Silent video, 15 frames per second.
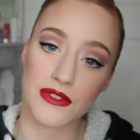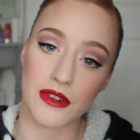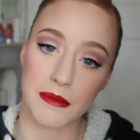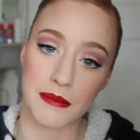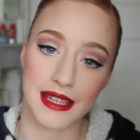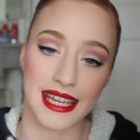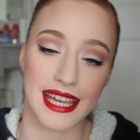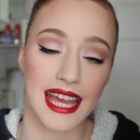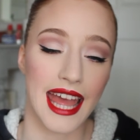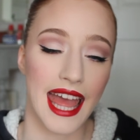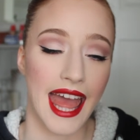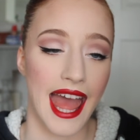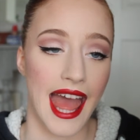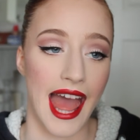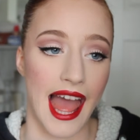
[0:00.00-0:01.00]
from me,
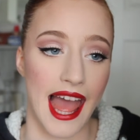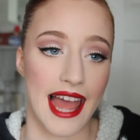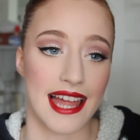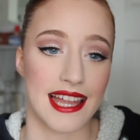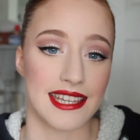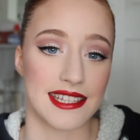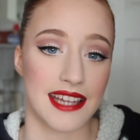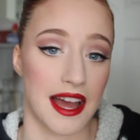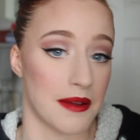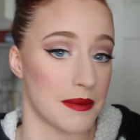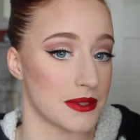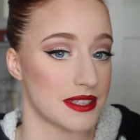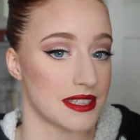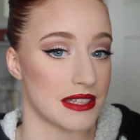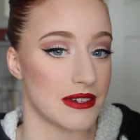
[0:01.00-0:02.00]
and I
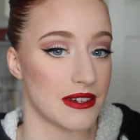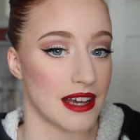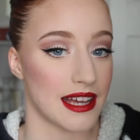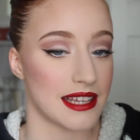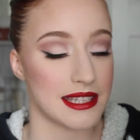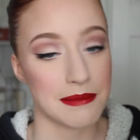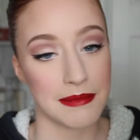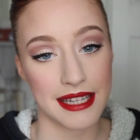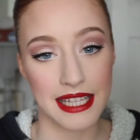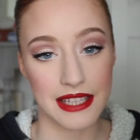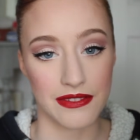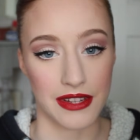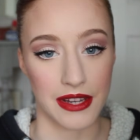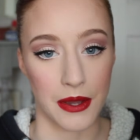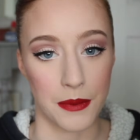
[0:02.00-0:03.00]
will see you guys in my
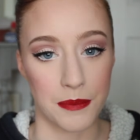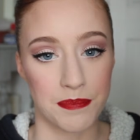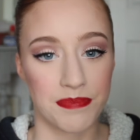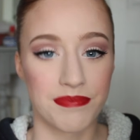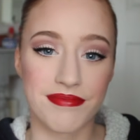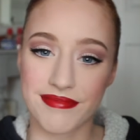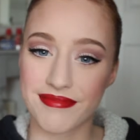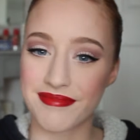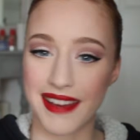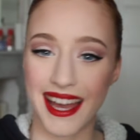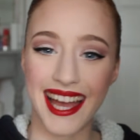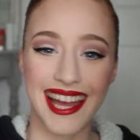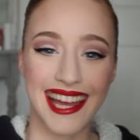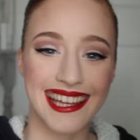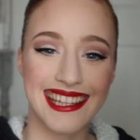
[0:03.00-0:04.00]
next video.
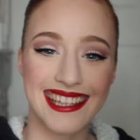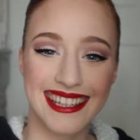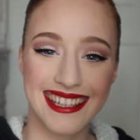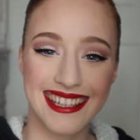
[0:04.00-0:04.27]
Bye!